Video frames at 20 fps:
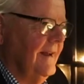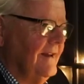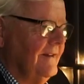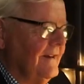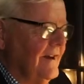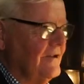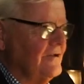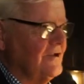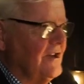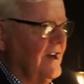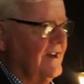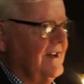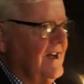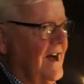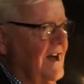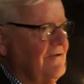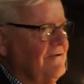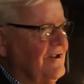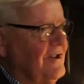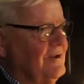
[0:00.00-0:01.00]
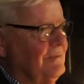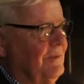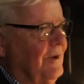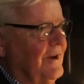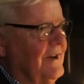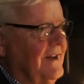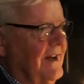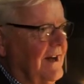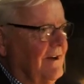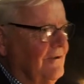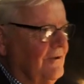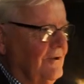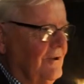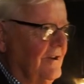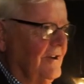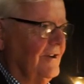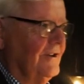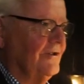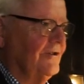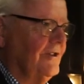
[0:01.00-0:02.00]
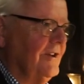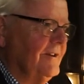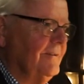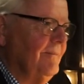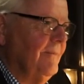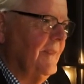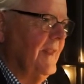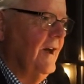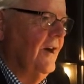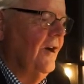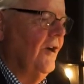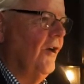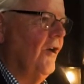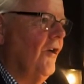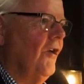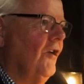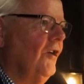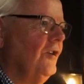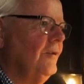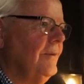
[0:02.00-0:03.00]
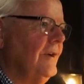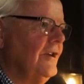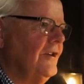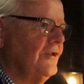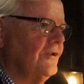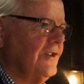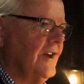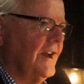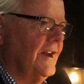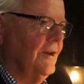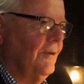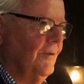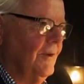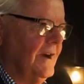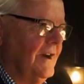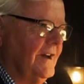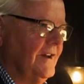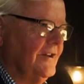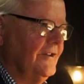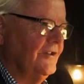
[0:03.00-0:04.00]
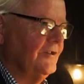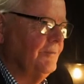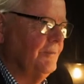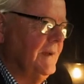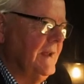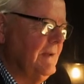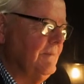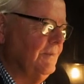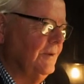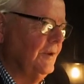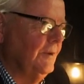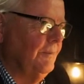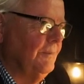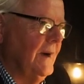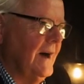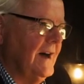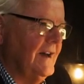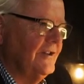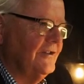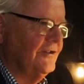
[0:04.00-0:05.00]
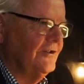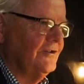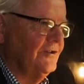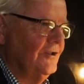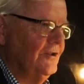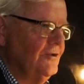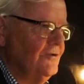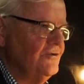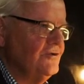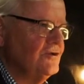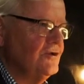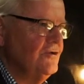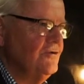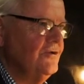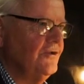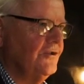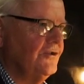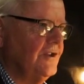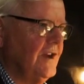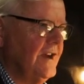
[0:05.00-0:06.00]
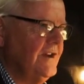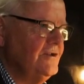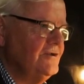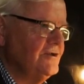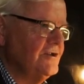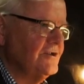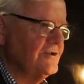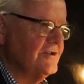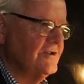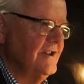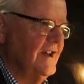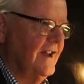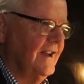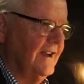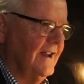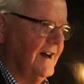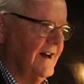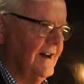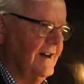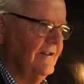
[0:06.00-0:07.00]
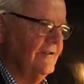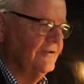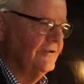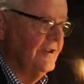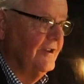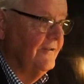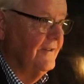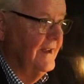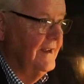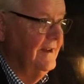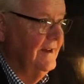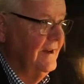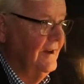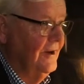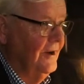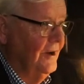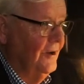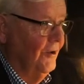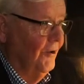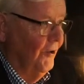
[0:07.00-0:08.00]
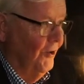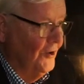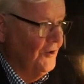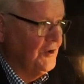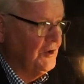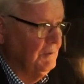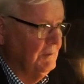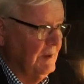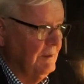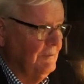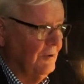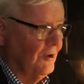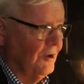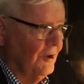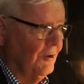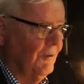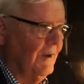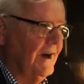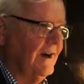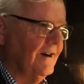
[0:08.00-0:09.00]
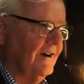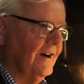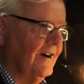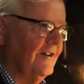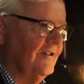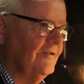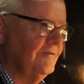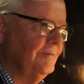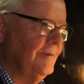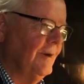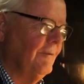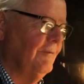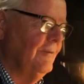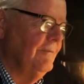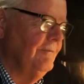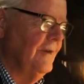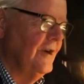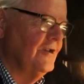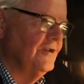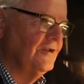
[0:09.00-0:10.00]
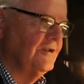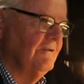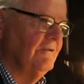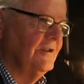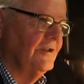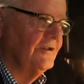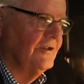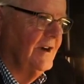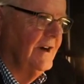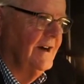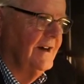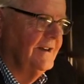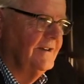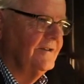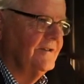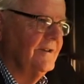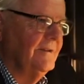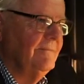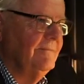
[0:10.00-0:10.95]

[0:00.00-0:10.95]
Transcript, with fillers: Now, psychiatrists point out to us that almost unawares, people pass through two stages in their lives that they ought to be more aware of, but most of us aren't.